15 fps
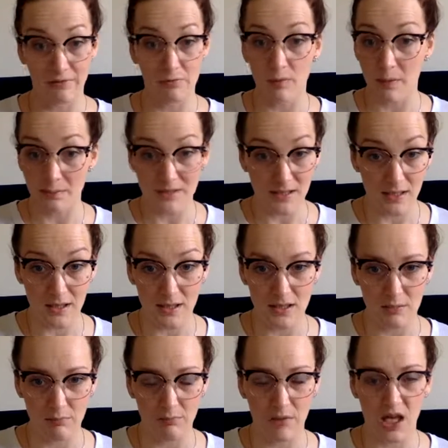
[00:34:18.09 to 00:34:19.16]
website.
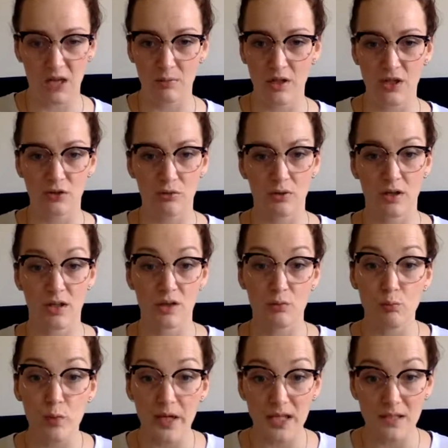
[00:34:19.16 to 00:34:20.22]
Maybe you are on
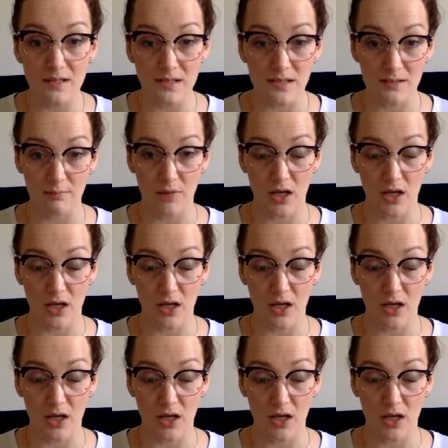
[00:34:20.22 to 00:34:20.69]
Wix.